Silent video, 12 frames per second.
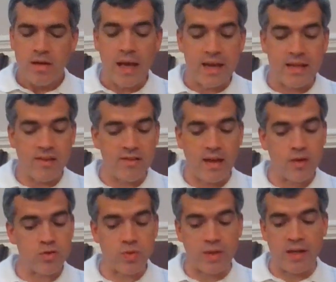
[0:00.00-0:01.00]
Yet he is
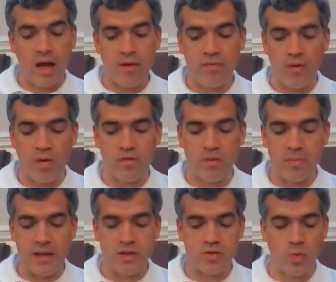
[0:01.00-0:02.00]
actually not far
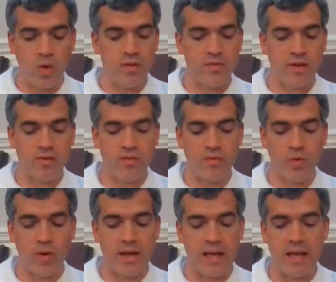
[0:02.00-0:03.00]
from each one of us,
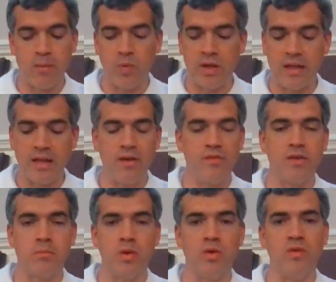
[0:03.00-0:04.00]
for in him we live
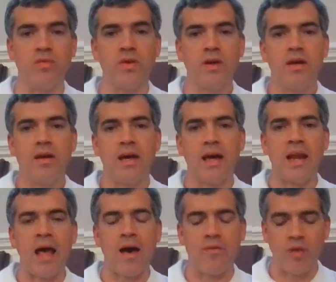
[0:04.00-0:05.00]
and move
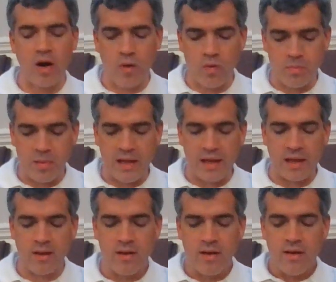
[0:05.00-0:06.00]
and have our
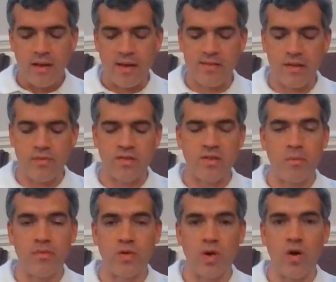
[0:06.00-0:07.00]
being, as even
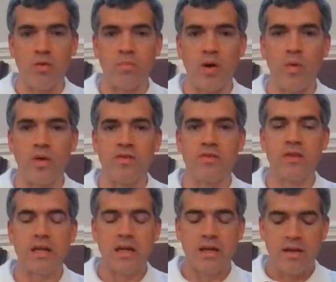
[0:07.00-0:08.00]
some of your own
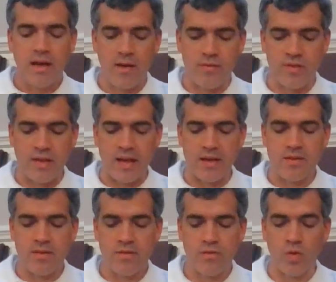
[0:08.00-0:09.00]
poets have
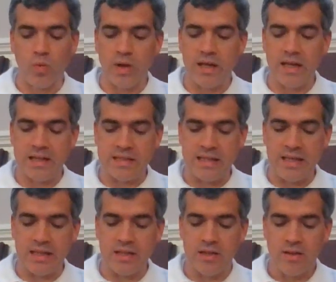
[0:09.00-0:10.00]
said, for we
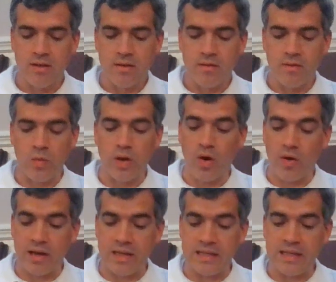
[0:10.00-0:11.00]
indeed, we
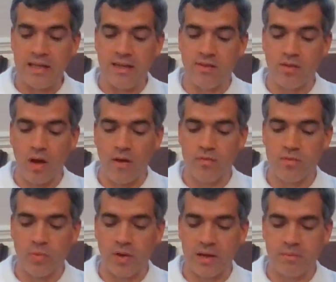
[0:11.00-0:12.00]
are indeed his
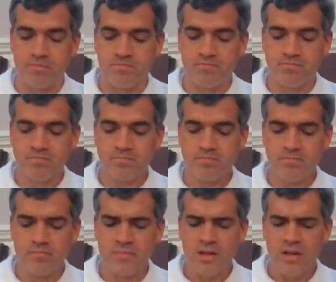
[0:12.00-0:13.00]
offspring.
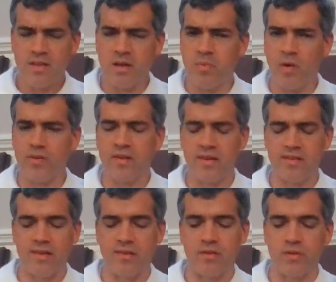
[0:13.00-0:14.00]
Then Paul says
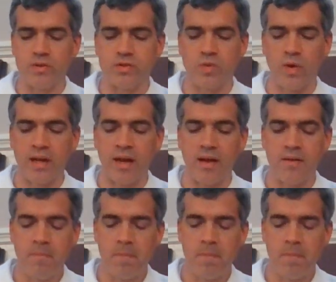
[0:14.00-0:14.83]
this in verse 29.